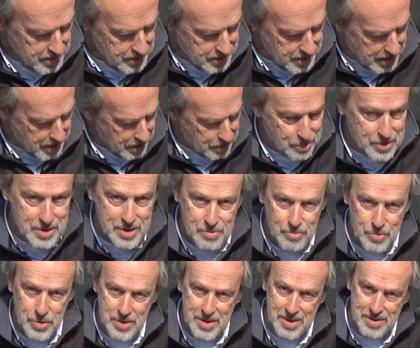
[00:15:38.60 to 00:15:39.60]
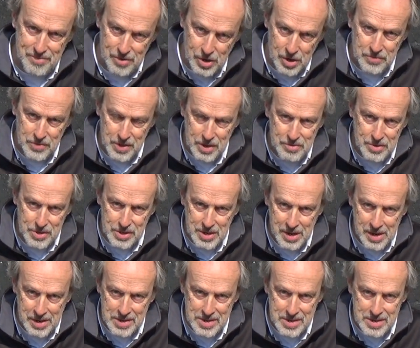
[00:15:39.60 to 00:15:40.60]
Now, after they
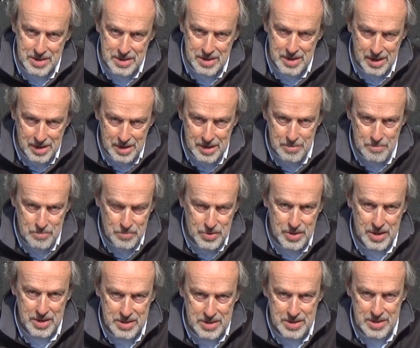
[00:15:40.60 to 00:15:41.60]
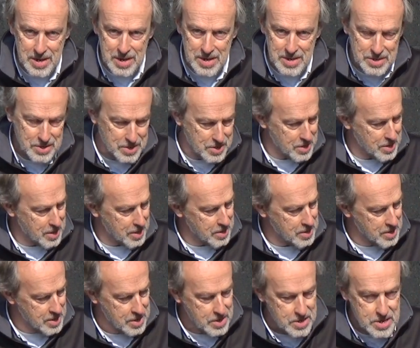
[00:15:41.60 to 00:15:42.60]
retired in 1989,
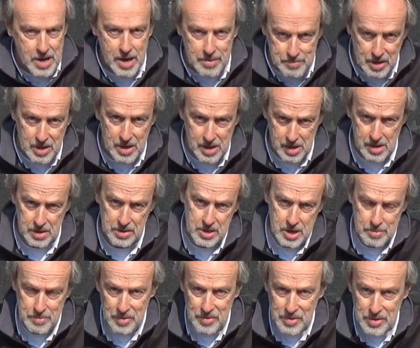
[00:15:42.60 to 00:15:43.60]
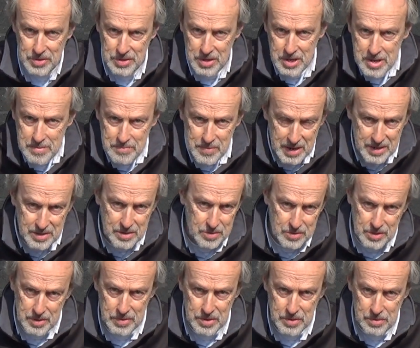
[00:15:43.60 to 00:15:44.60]
Yamaha had come on the scene. They've got
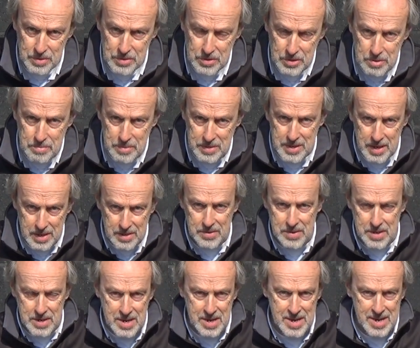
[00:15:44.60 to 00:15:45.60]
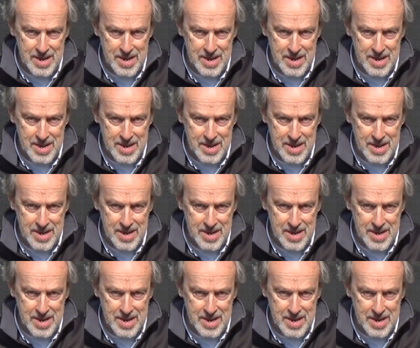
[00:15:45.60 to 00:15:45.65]
something called a Super Tenere.